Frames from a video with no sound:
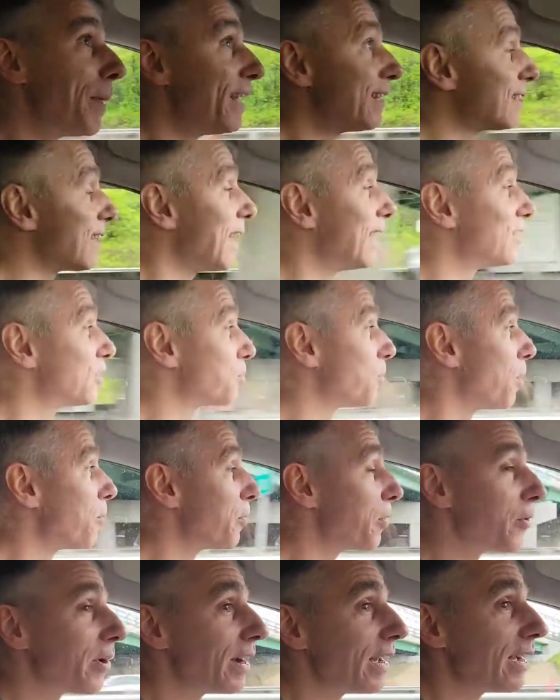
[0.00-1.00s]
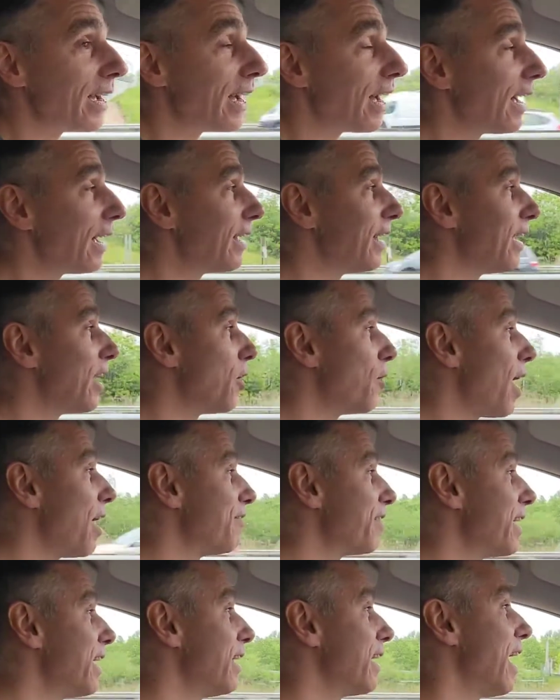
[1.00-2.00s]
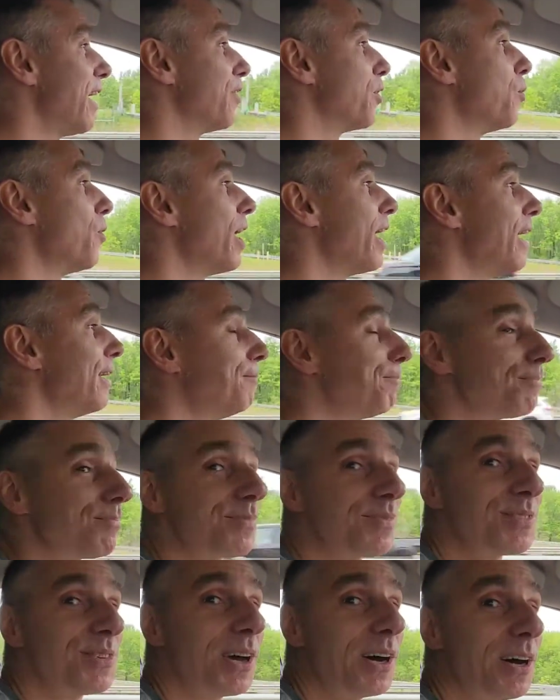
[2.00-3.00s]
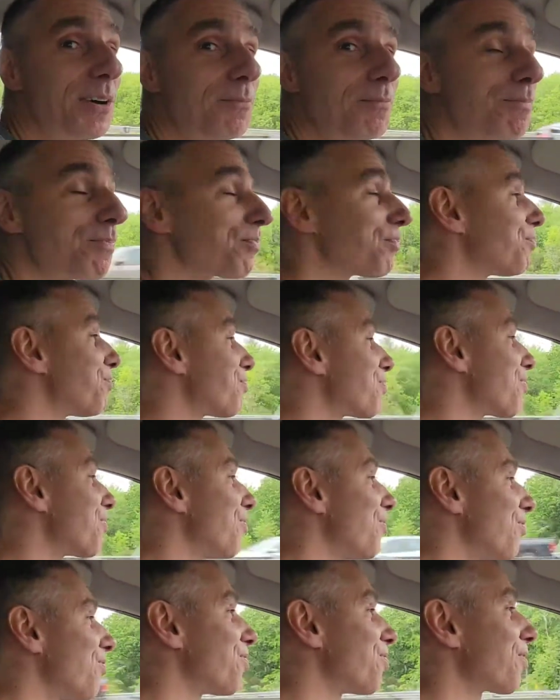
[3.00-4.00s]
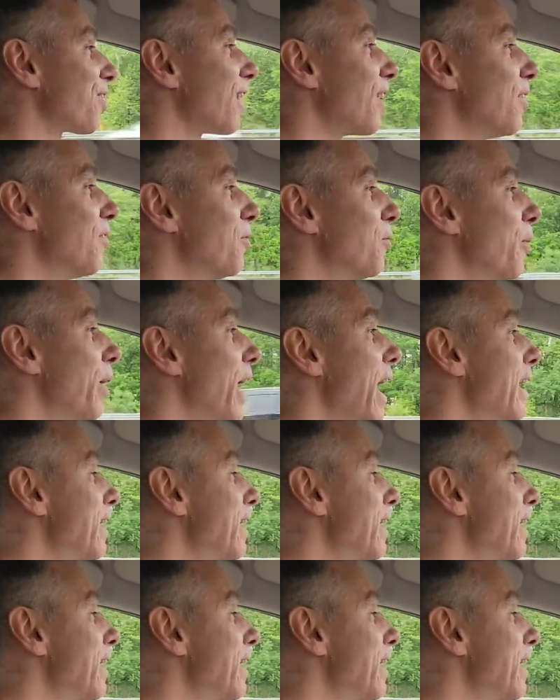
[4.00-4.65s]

made sense when we were going to, have a kid on the way. So we